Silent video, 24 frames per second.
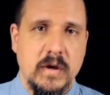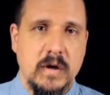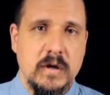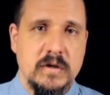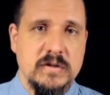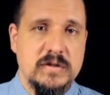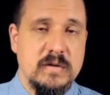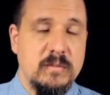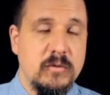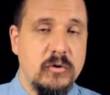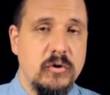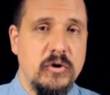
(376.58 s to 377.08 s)

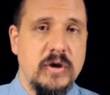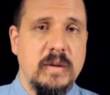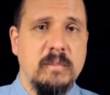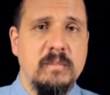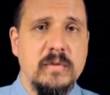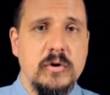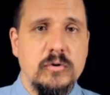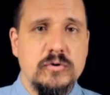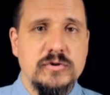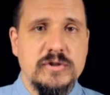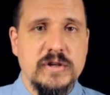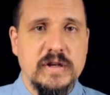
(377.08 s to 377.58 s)
Similarly in
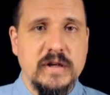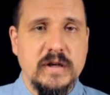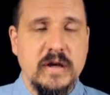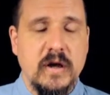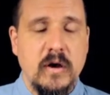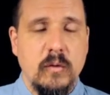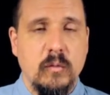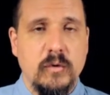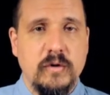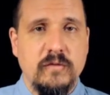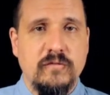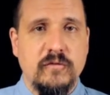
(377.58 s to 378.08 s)
music,
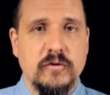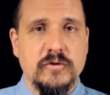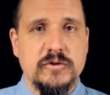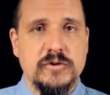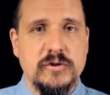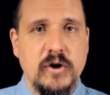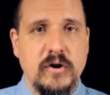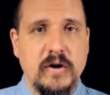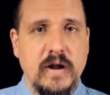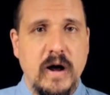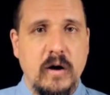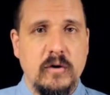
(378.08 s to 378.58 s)
when you first
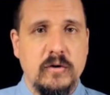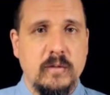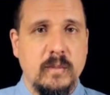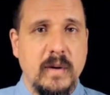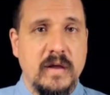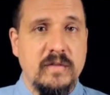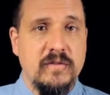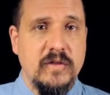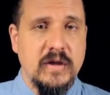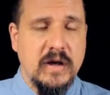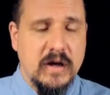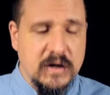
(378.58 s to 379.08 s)
start out, you
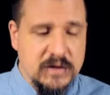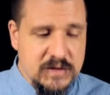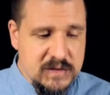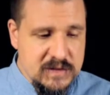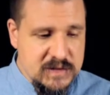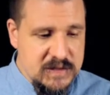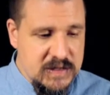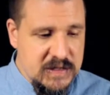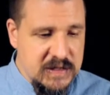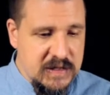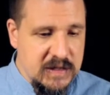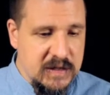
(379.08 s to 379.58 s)
might think a
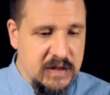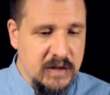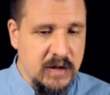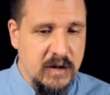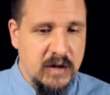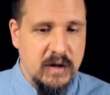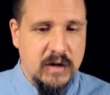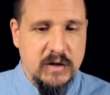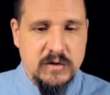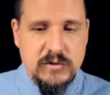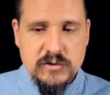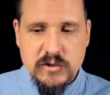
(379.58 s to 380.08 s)
C
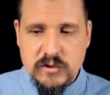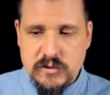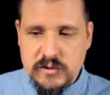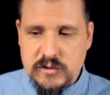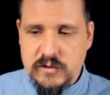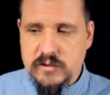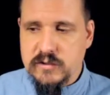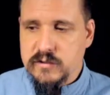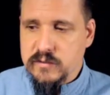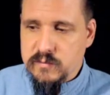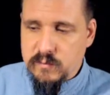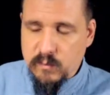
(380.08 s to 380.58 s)
is
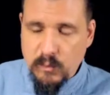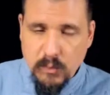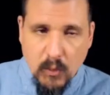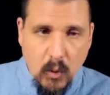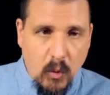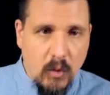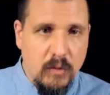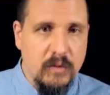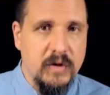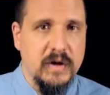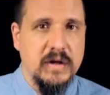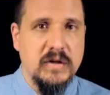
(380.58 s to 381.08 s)
just
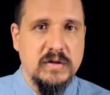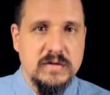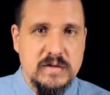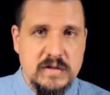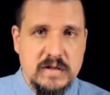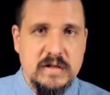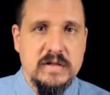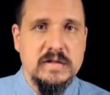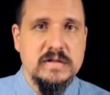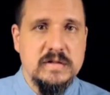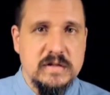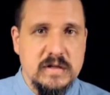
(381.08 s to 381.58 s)
boring,
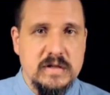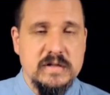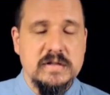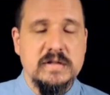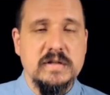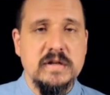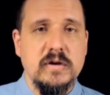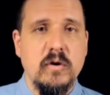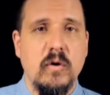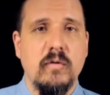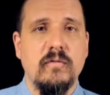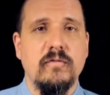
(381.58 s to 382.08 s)
C, C,
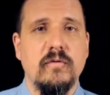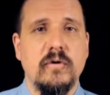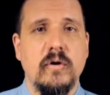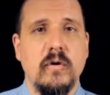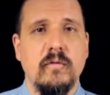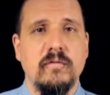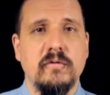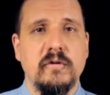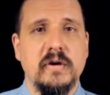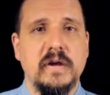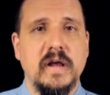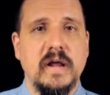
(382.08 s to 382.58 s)
C over and
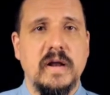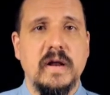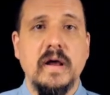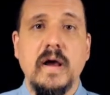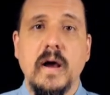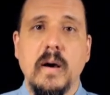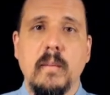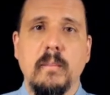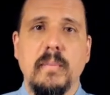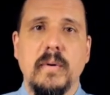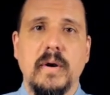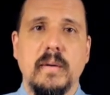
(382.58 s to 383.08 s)
over again.
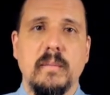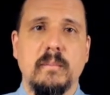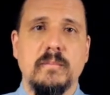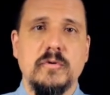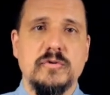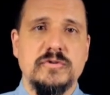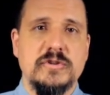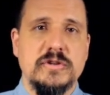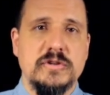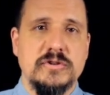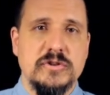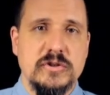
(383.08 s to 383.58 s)
But
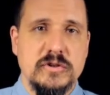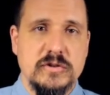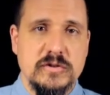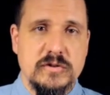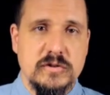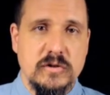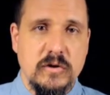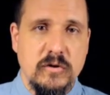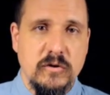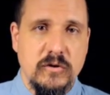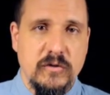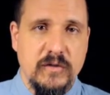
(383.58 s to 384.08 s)
musicians
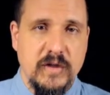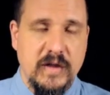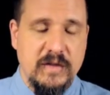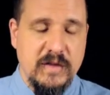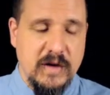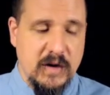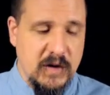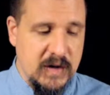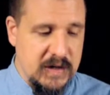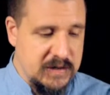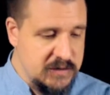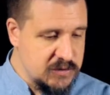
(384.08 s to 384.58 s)
learn that
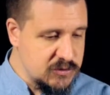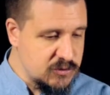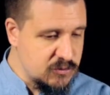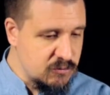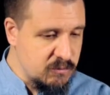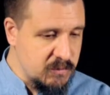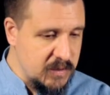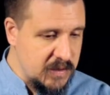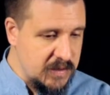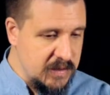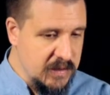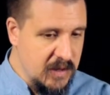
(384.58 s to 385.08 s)
their
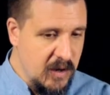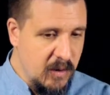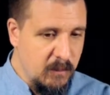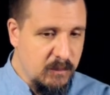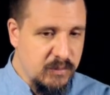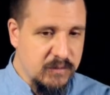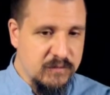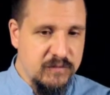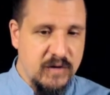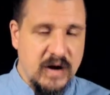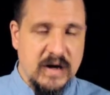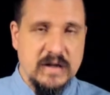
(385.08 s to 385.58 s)
instrument
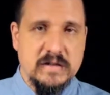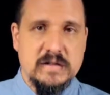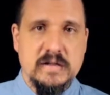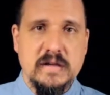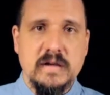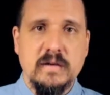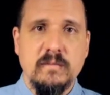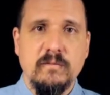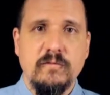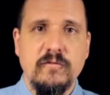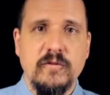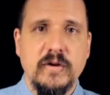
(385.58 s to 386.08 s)
provides
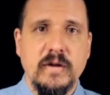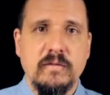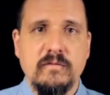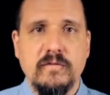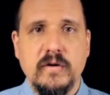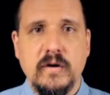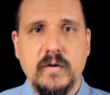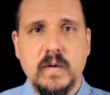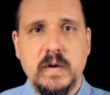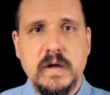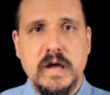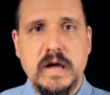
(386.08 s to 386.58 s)
infinite
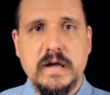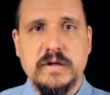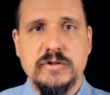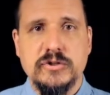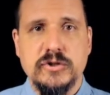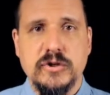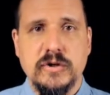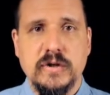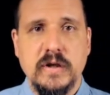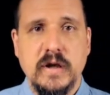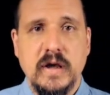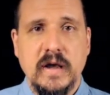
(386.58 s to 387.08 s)

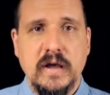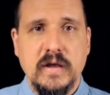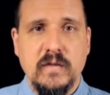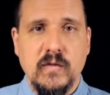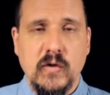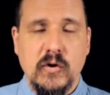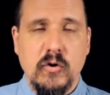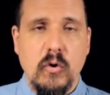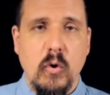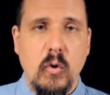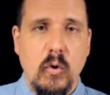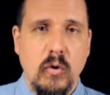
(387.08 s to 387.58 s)
variation in the
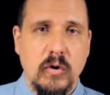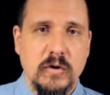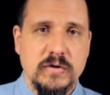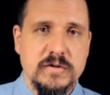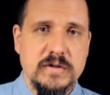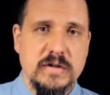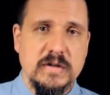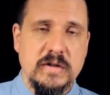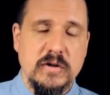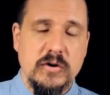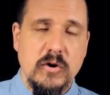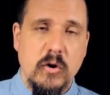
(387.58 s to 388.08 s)
chords,
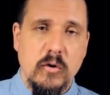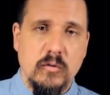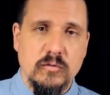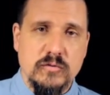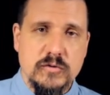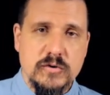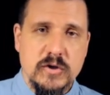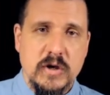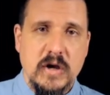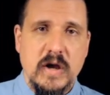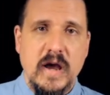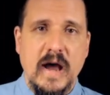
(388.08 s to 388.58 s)
in the
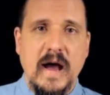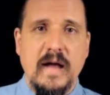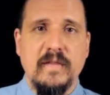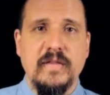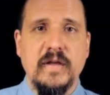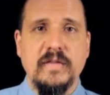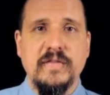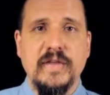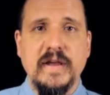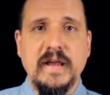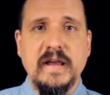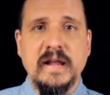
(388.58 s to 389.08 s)
notes, and
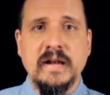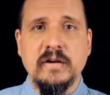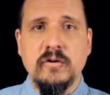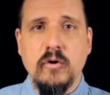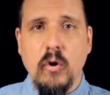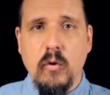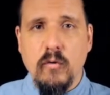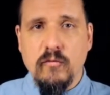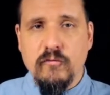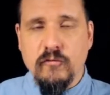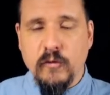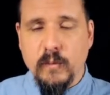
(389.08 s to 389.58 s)
that they can
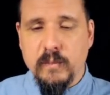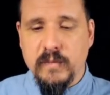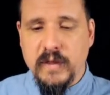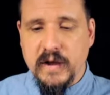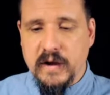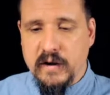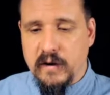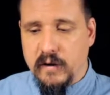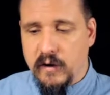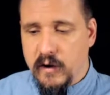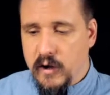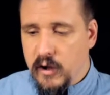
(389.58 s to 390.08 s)
go from
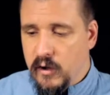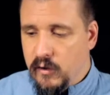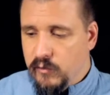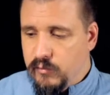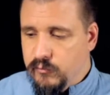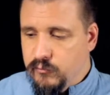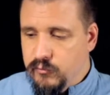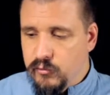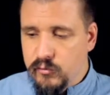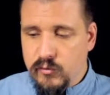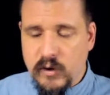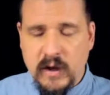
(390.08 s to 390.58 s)
there
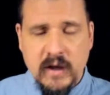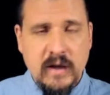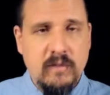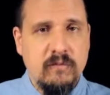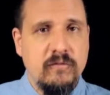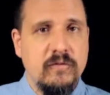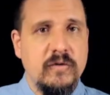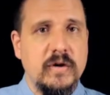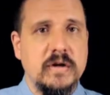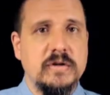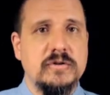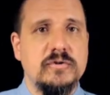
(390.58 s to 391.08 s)
to
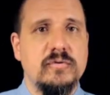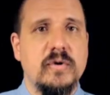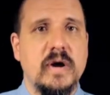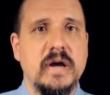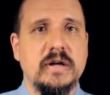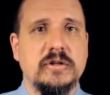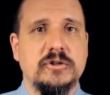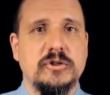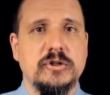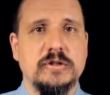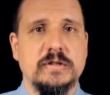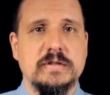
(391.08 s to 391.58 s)
infinite
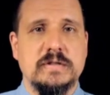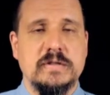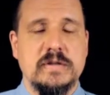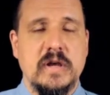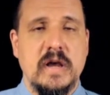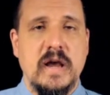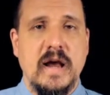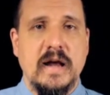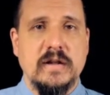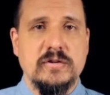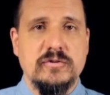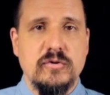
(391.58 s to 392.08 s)
directions.
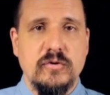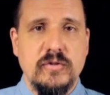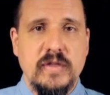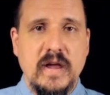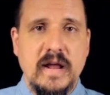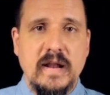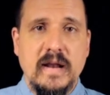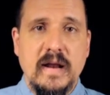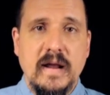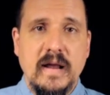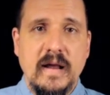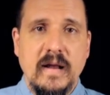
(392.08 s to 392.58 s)
And so
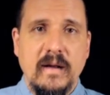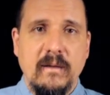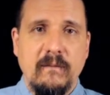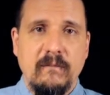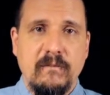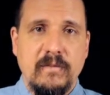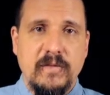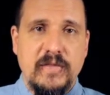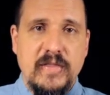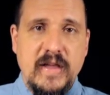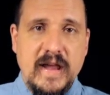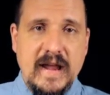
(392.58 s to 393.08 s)
that
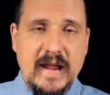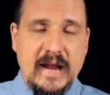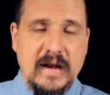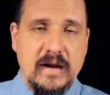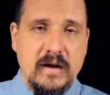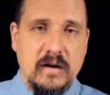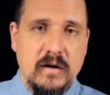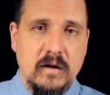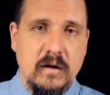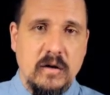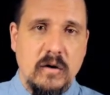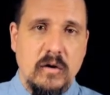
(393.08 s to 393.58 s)

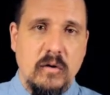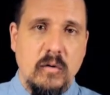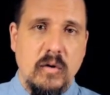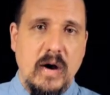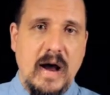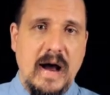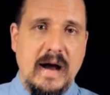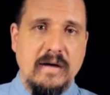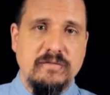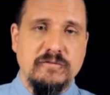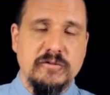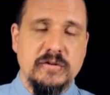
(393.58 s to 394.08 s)
then,
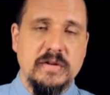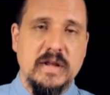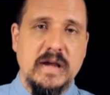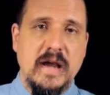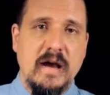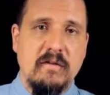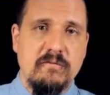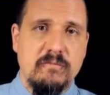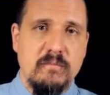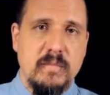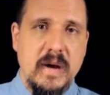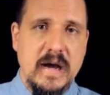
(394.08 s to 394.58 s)
after they
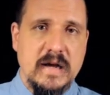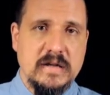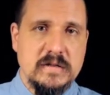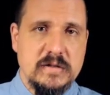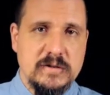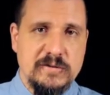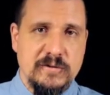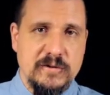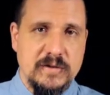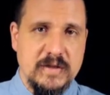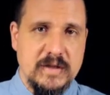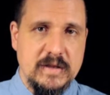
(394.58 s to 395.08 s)
have
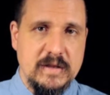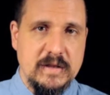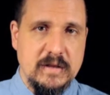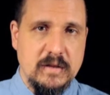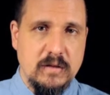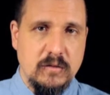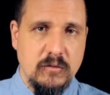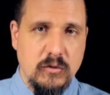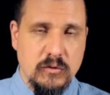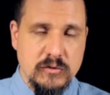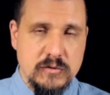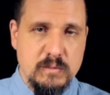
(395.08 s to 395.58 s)
mastered
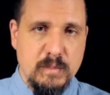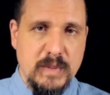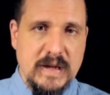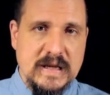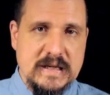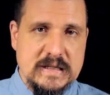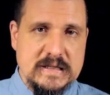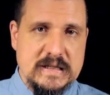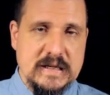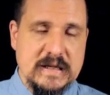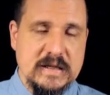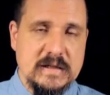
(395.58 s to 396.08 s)
those
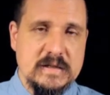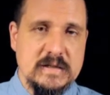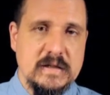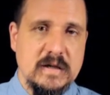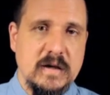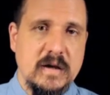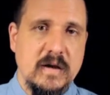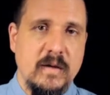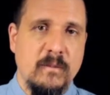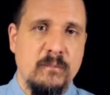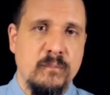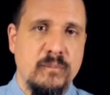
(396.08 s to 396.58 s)
basics,
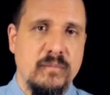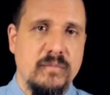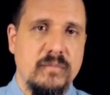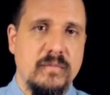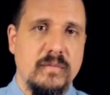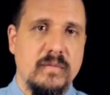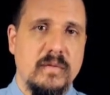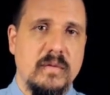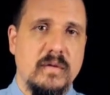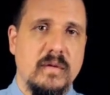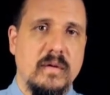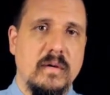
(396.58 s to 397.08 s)

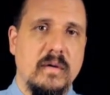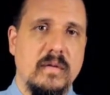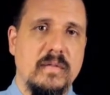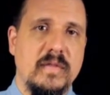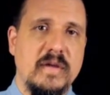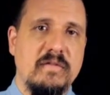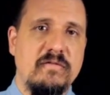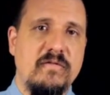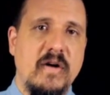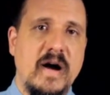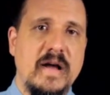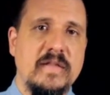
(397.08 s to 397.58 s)
they
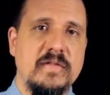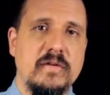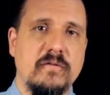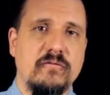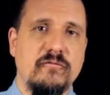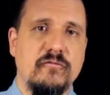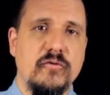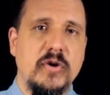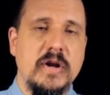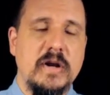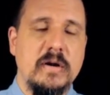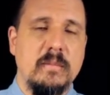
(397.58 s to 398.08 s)
find the
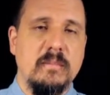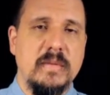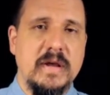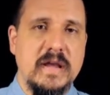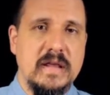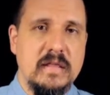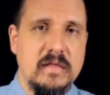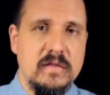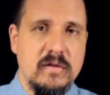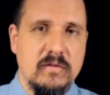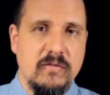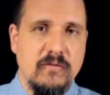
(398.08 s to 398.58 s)
freedom
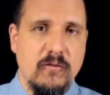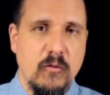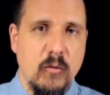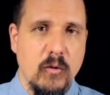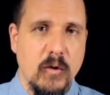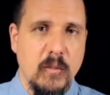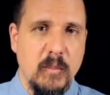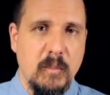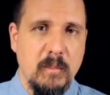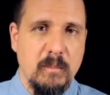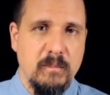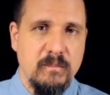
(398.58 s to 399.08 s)
in the form.